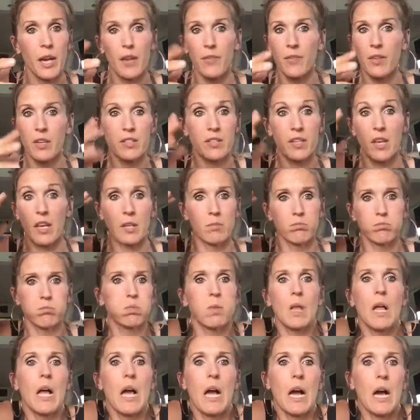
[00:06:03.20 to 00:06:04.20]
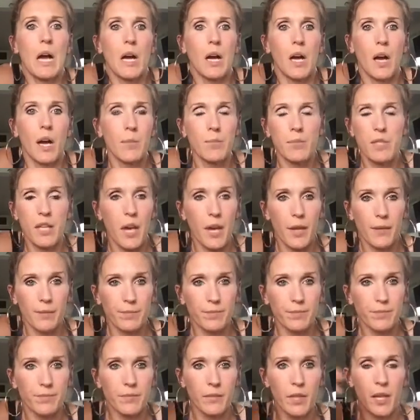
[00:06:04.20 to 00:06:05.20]
and they say, blah, I'm done.
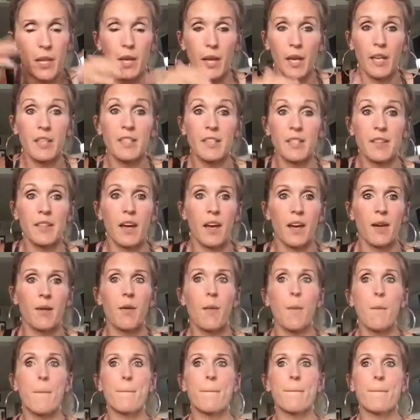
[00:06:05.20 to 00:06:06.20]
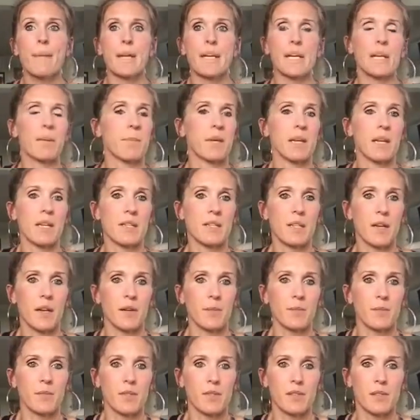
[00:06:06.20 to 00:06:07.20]
And I did that many, many
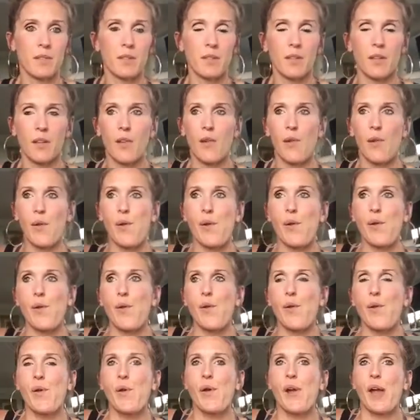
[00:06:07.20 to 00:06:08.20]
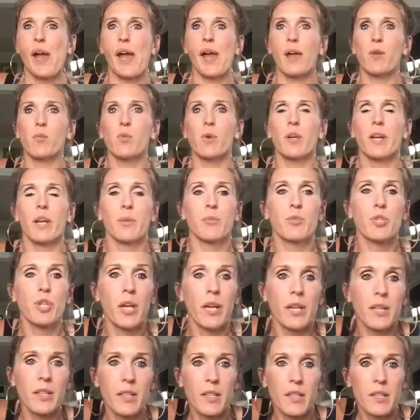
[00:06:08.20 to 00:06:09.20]
times. And what I'm
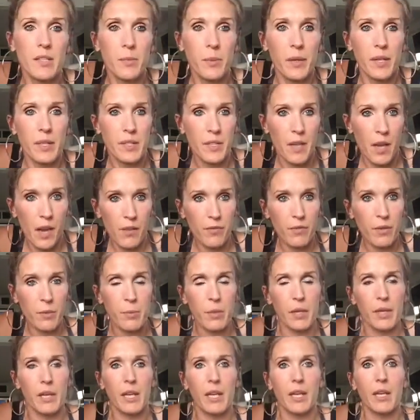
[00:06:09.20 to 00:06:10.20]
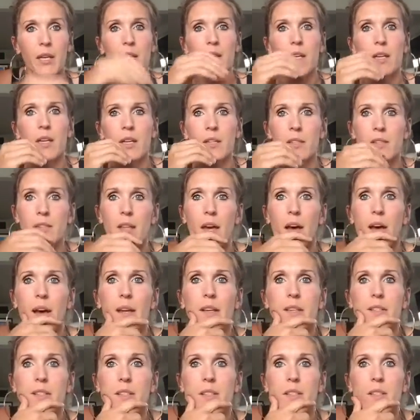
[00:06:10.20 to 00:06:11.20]
trying to explain to everybody is
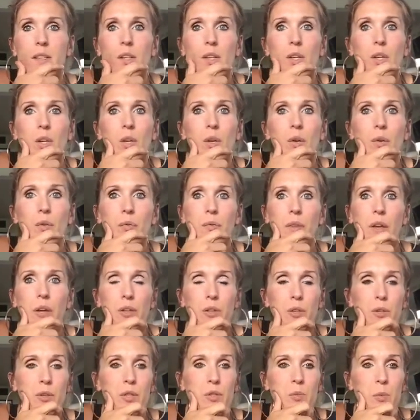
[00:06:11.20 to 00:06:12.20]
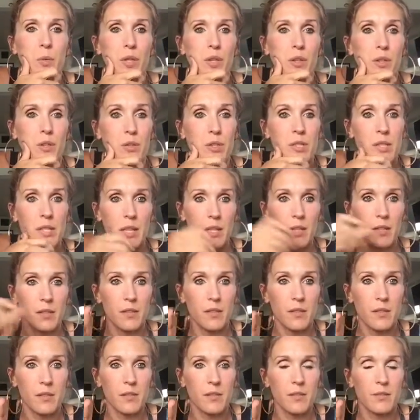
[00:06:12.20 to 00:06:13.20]
that failure is one of those things.
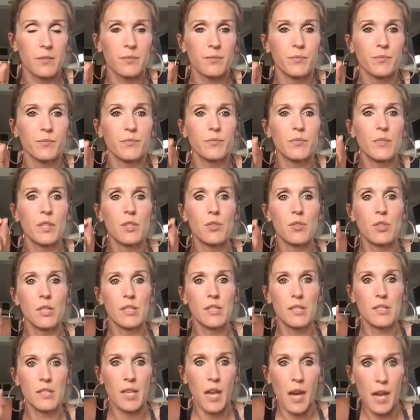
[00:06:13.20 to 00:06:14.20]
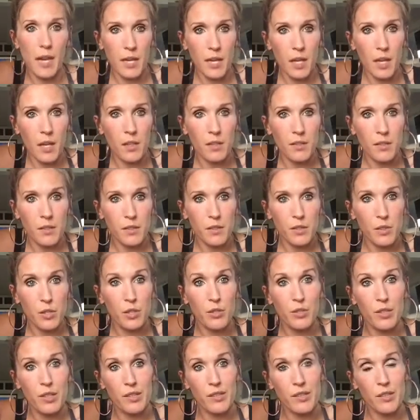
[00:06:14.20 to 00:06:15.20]
You need to take it,
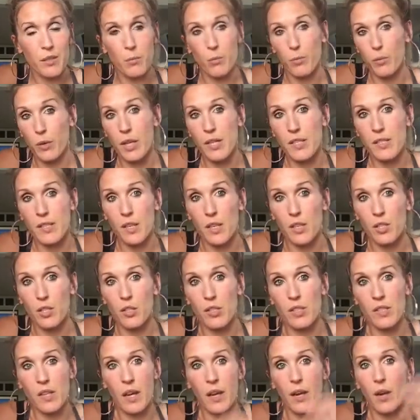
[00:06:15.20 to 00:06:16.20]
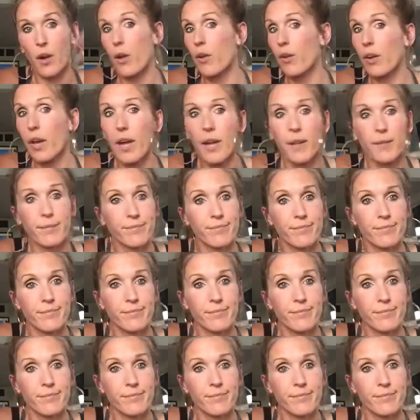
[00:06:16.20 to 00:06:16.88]
you need to embrace it, and you say, okay,